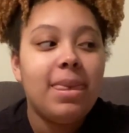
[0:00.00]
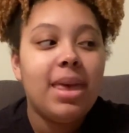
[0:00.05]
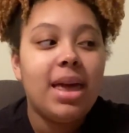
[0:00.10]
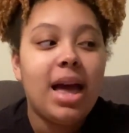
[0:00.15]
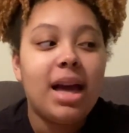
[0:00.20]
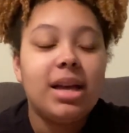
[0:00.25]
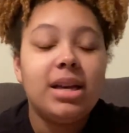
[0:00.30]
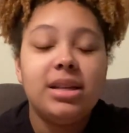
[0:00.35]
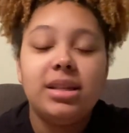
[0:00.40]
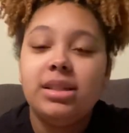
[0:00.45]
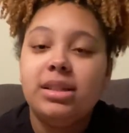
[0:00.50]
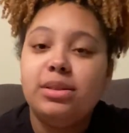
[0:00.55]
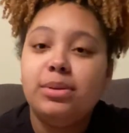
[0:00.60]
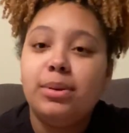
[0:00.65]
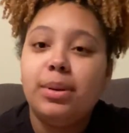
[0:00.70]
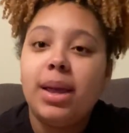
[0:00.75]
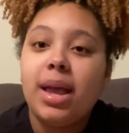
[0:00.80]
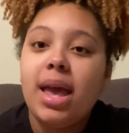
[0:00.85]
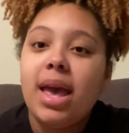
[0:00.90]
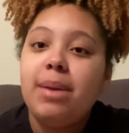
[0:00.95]
I
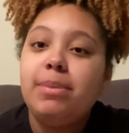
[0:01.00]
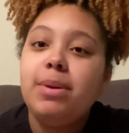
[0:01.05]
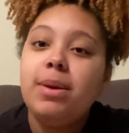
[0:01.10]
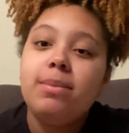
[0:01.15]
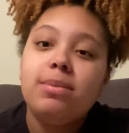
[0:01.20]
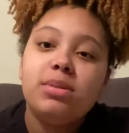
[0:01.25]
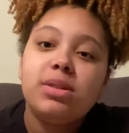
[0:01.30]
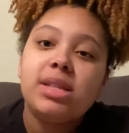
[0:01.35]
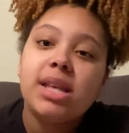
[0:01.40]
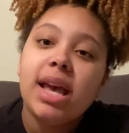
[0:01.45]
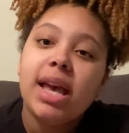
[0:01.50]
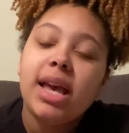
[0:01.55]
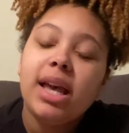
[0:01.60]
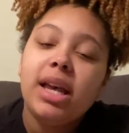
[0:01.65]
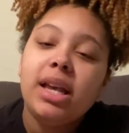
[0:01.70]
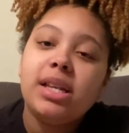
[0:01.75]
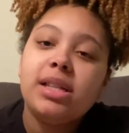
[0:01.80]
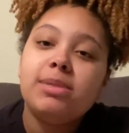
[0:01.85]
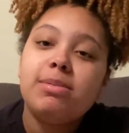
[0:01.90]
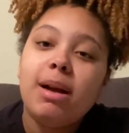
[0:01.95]
couldn't. And people say
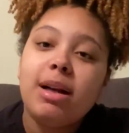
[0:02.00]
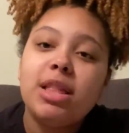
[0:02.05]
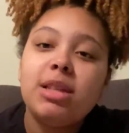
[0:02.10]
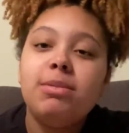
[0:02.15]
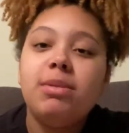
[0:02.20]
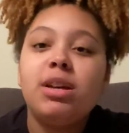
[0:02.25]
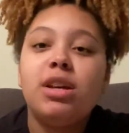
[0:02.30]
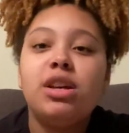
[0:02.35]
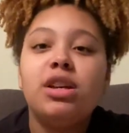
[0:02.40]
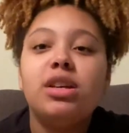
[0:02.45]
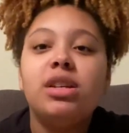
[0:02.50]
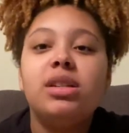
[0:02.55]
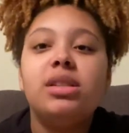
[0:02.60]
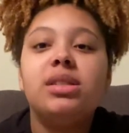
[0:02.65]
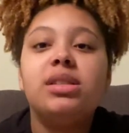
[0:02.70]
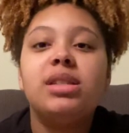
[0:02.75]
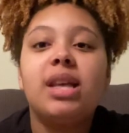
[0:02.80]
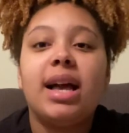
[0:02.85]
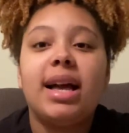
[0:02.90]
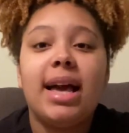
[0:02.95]
it's probably because
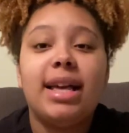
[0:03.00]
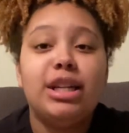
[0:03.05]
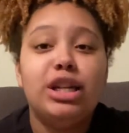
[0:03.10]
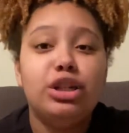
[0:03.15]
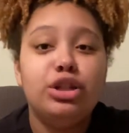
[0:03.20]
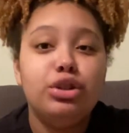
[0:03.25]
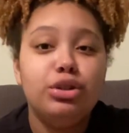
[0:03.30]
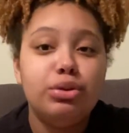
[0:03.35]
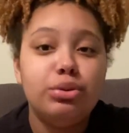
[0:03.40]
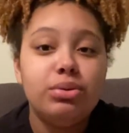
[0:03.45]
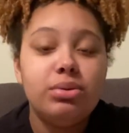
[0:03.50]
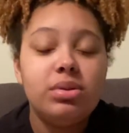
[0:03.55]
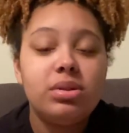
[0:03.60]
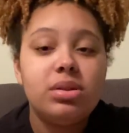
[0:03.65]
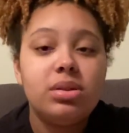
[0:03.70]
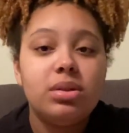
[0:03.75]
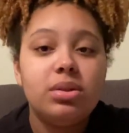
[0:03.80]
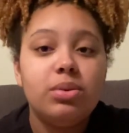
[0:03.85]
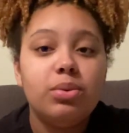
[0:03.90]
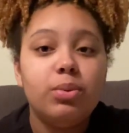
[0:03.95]
I got
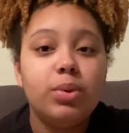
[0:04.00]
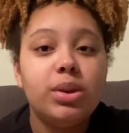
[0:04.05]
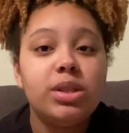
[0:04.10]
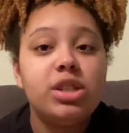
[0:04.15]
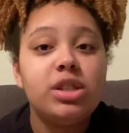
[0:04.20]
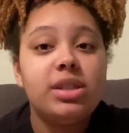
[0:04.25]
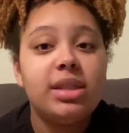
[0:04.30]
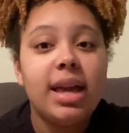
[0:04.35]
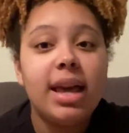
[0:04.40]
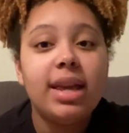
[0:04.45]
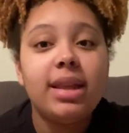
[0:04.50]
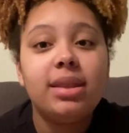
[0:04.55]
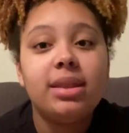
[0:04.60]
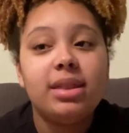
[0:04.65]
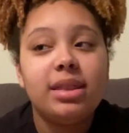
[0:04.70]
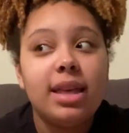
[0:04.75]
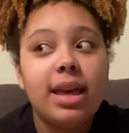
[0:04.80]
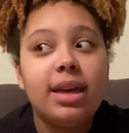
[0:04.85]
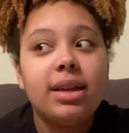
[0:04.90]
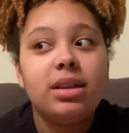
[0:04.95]
induced, which
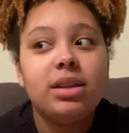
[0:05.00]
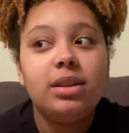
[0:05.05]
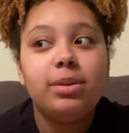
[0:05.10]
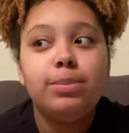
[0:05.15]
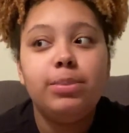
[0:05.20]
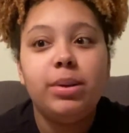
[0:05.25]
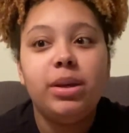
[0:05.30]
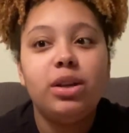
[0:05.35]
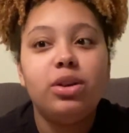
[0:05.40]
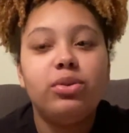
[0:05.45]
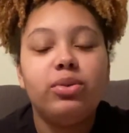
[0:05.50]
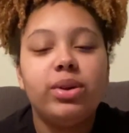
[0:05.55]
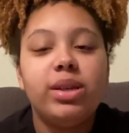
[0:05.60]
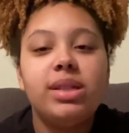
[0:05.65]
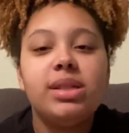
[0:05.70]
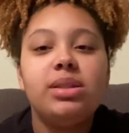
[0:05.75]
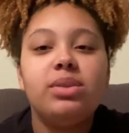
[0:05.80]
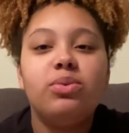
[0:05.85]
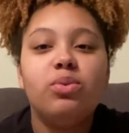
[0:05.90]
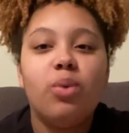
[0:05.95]
that could be a
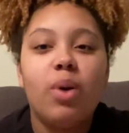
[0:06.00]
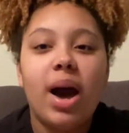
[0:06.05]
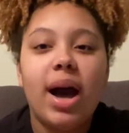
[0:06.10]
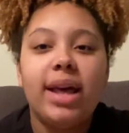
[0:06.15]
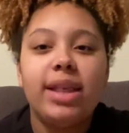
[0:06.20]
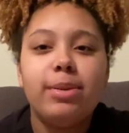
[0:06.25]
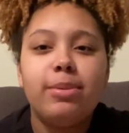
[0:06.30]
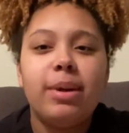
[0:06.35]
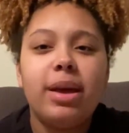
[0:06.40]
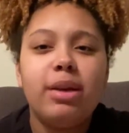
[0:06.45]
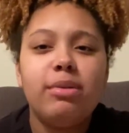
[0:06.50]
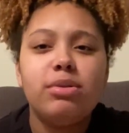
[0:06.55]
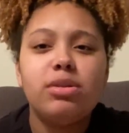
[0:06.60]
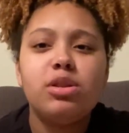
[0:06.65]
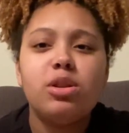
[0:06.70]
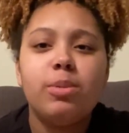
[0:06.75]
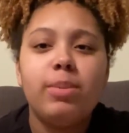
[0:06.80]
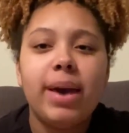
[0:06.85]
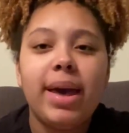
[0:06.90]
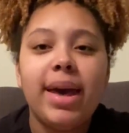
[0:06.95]
reason why the pain was
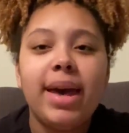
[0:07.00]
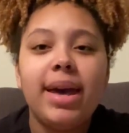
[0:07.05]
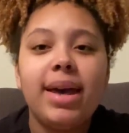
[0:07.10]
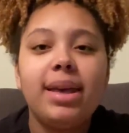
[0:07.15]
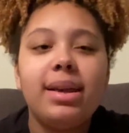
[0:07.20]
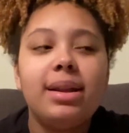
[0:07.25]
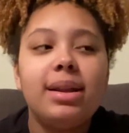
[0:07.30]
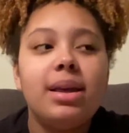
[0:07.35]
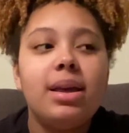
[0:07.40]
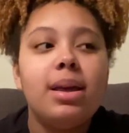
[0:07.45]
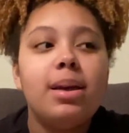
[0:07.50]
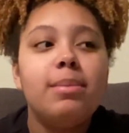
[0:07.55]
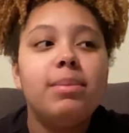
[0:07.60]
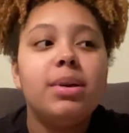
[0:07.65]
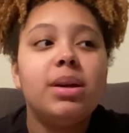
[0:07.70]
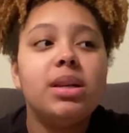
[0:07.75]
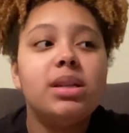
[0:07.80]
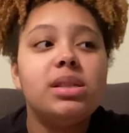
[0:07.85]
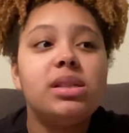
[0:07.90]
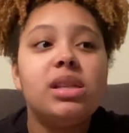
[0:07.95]
so bad,
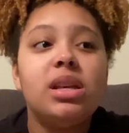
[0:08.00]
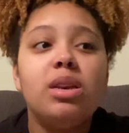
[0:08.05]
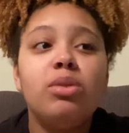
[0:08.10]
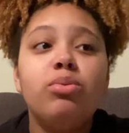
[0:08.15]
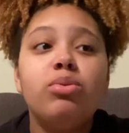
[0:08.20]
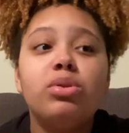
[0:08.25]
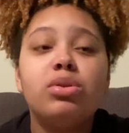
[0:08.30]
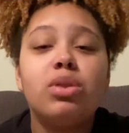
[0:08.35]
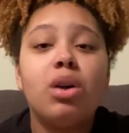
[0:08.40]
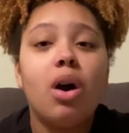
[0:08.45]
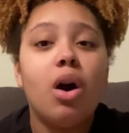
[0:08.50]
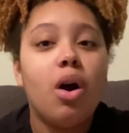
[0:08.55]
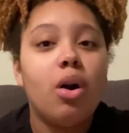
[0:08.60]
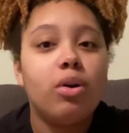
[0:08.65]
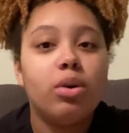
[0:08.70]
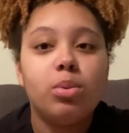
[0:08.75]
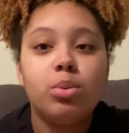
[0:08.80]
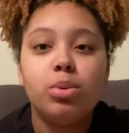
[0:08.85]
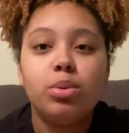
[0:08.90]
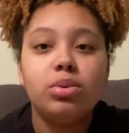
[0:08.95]
because it was
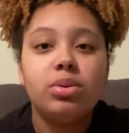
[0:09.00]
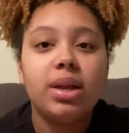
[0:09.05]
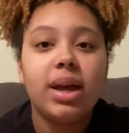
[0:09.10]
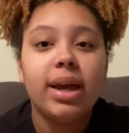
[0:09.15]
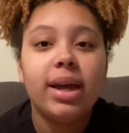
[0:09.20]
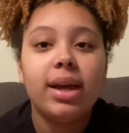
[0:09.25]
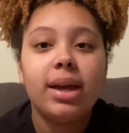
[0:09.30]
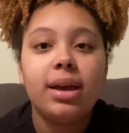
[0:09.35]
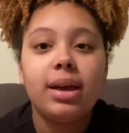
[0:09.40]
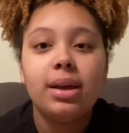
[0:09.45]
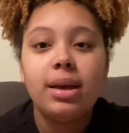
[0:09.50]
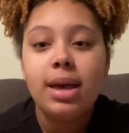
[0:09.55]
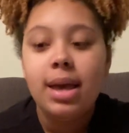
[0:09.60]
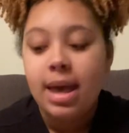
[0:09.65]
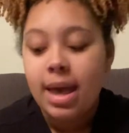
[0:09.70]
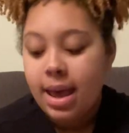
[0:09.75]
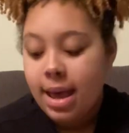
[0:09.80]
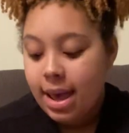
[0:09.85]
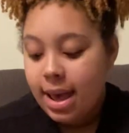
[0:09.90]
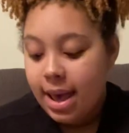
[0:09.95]
horrible.
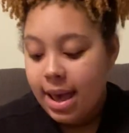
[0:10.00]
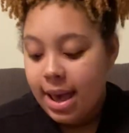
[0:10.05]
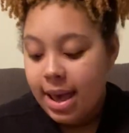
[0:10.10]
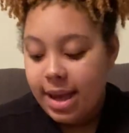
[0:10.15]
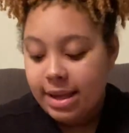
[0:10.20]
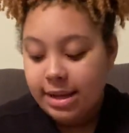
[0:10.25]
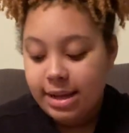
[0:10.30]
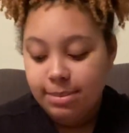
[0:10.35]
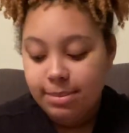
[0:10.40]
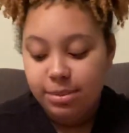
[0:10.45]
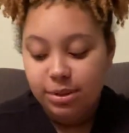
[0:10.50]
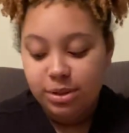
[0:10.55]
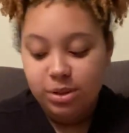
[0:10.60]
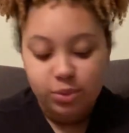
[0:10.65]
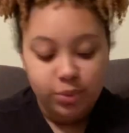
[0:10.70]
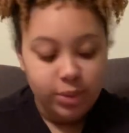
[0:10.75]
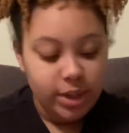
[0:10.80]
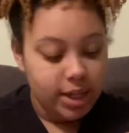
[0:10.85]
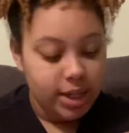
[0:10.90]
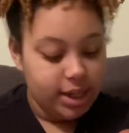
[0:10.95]
And in
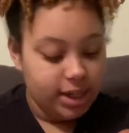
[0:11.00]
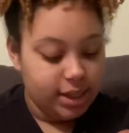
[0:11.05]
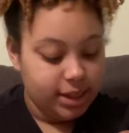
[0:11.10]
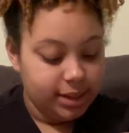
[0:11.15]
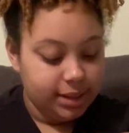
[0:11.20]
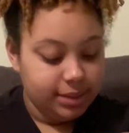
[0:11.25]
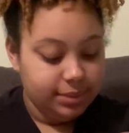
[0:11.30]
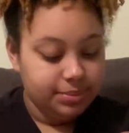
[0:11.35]
between,